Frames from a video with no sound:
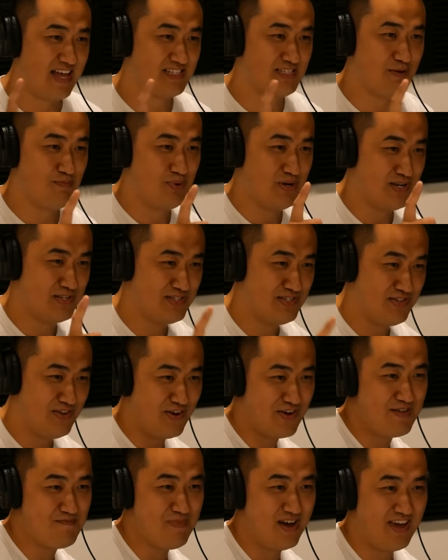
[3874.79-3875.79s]
that's a
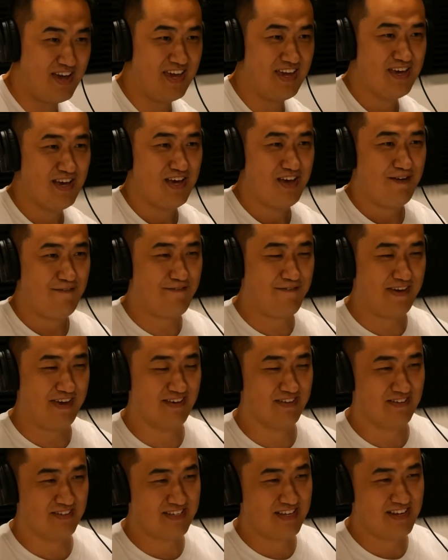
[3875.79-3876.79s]
person not in my
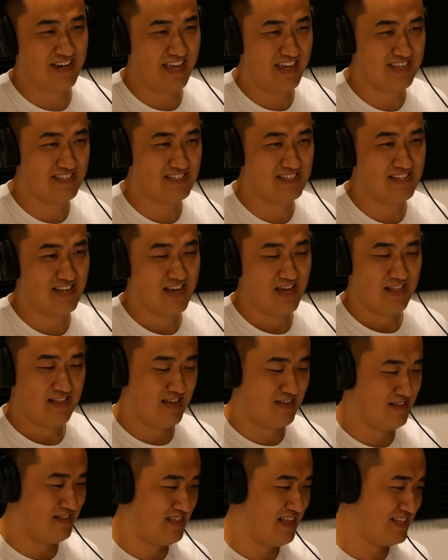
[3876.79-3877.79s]
field, and he's uh,